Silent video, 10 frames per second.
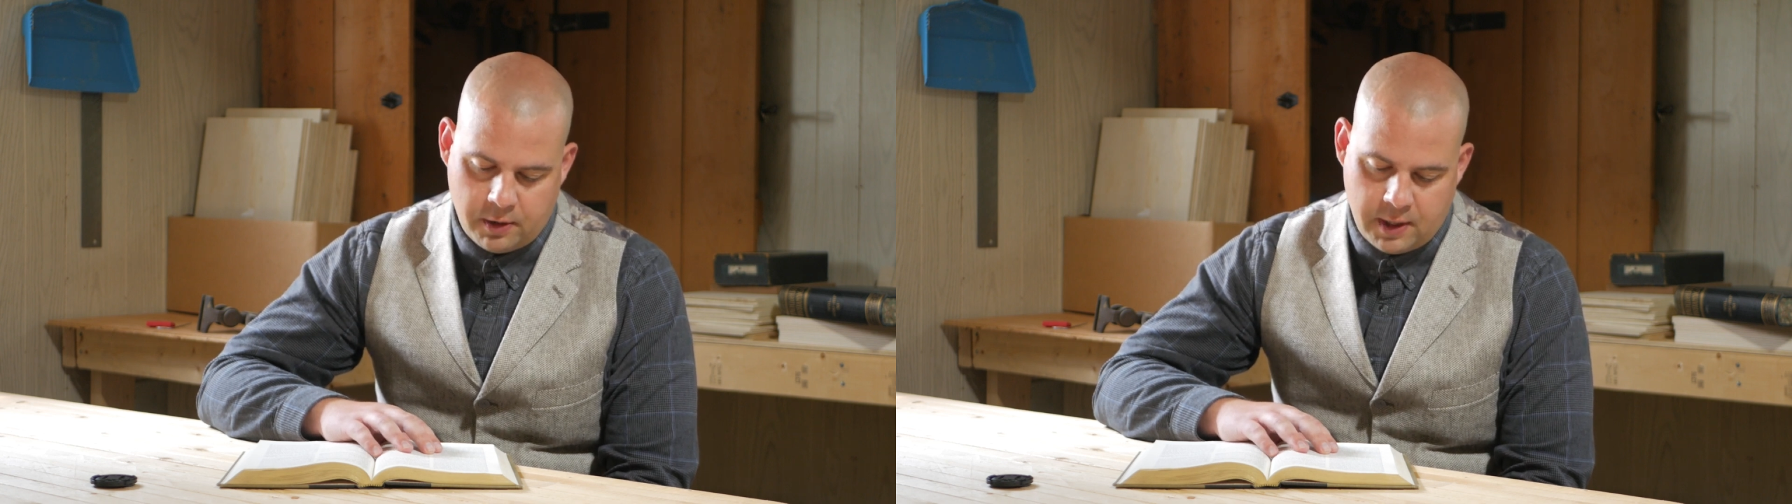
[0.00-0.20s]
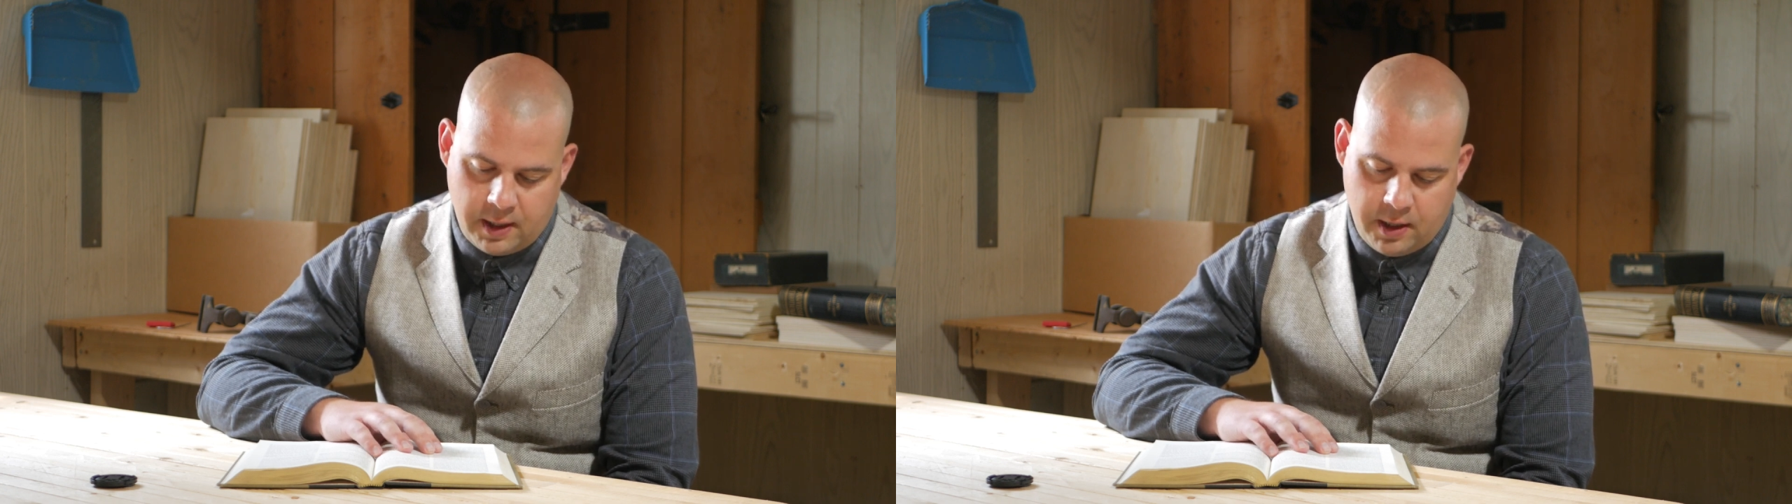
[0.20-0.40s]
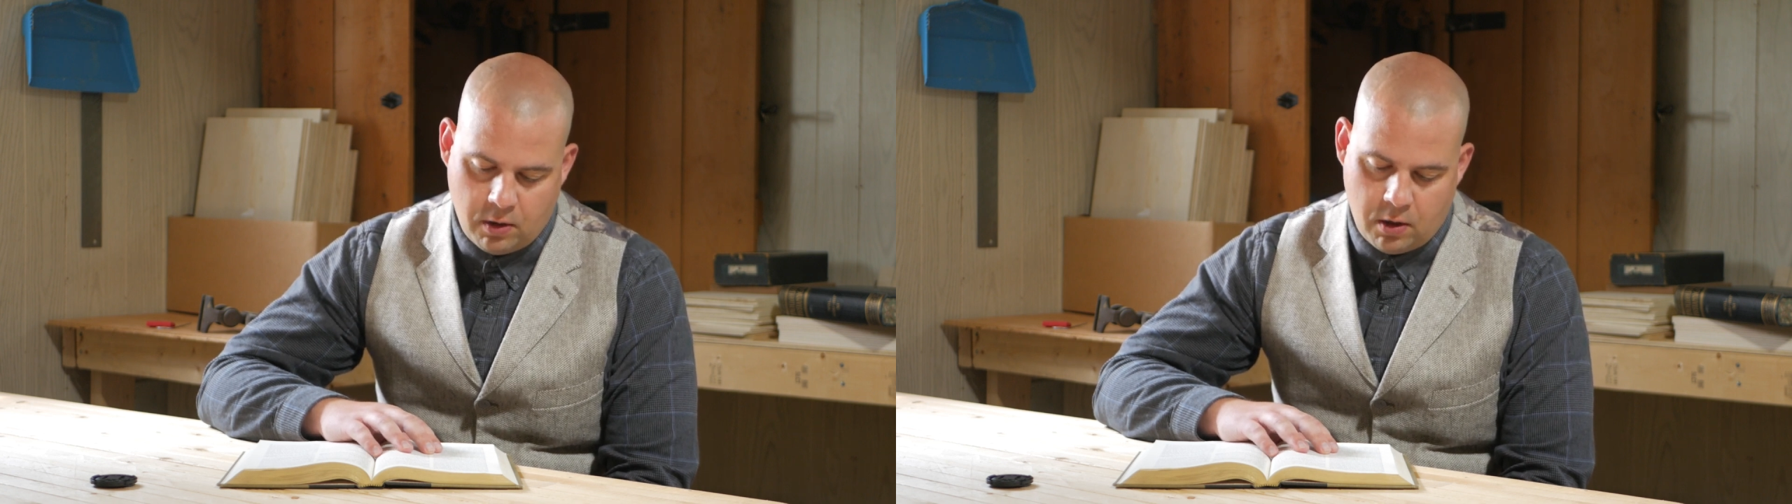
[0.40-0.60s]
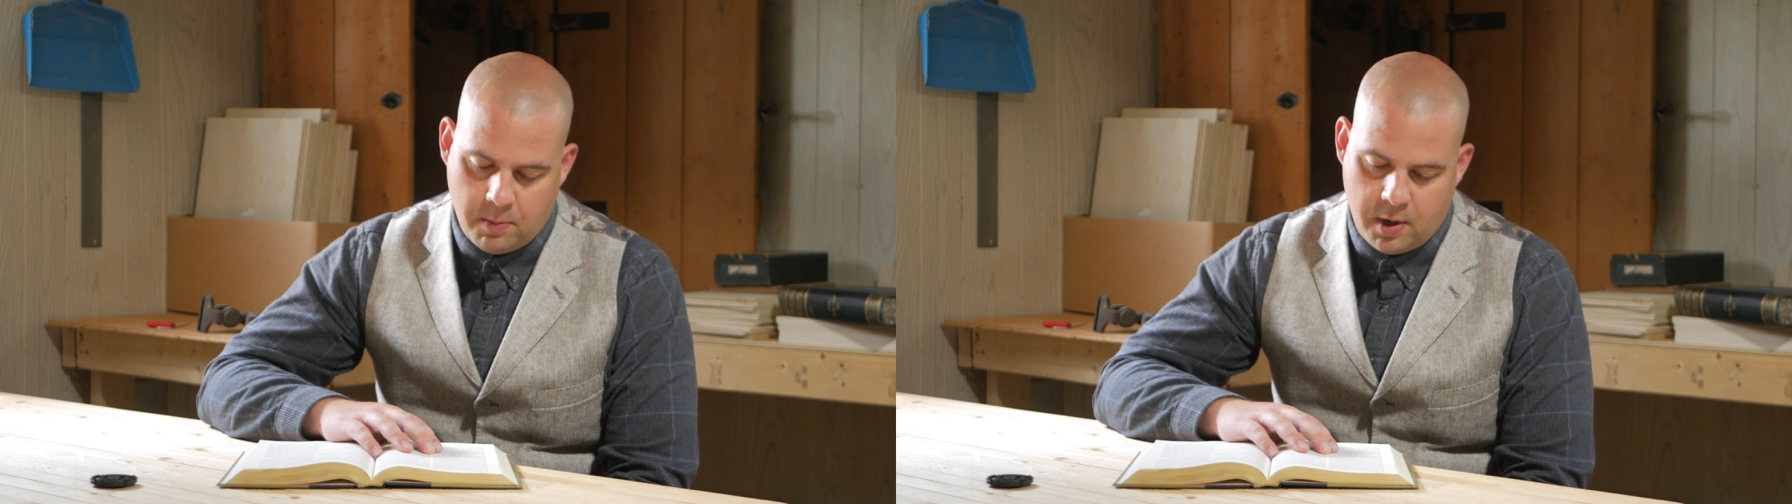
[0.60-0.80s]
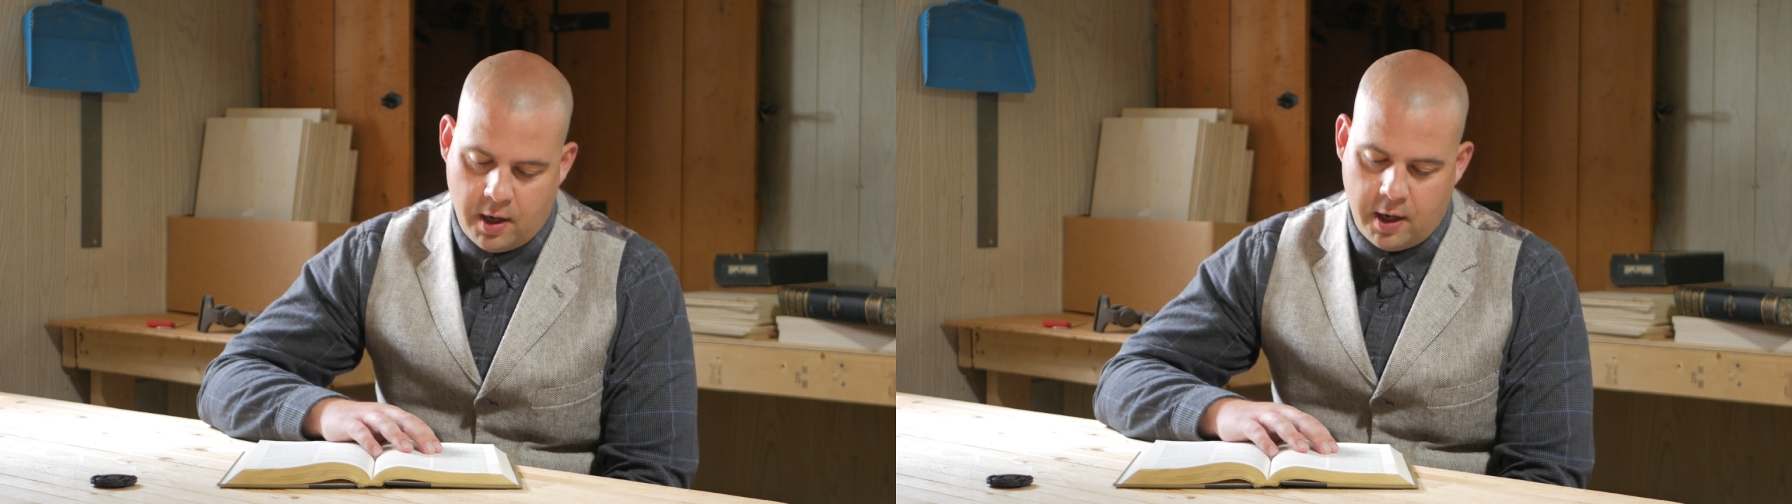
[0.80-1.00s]
that here are
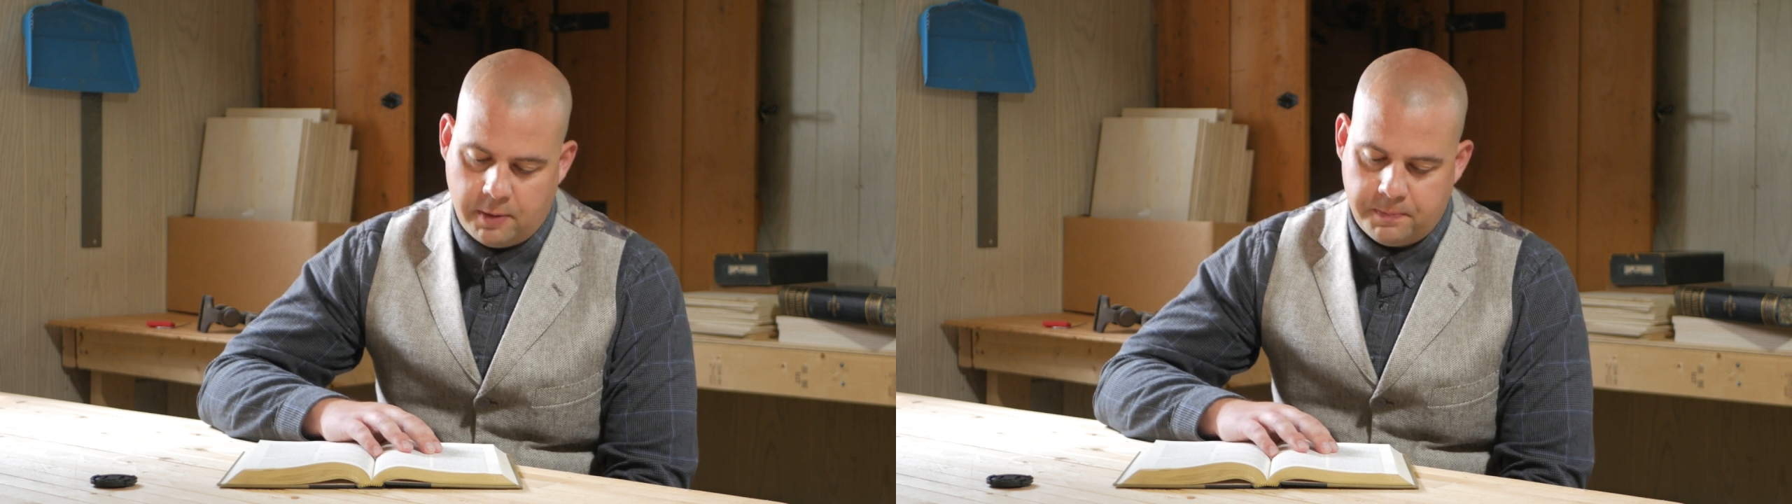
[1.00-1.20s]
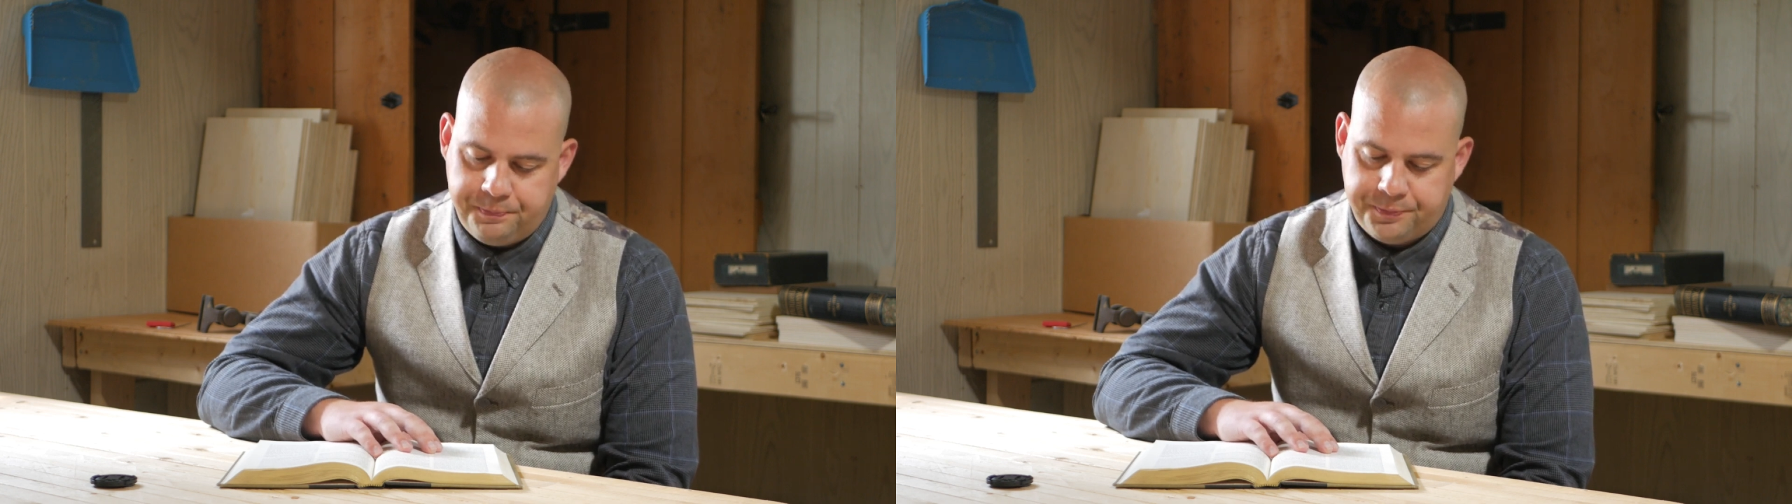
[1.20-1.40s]
mine.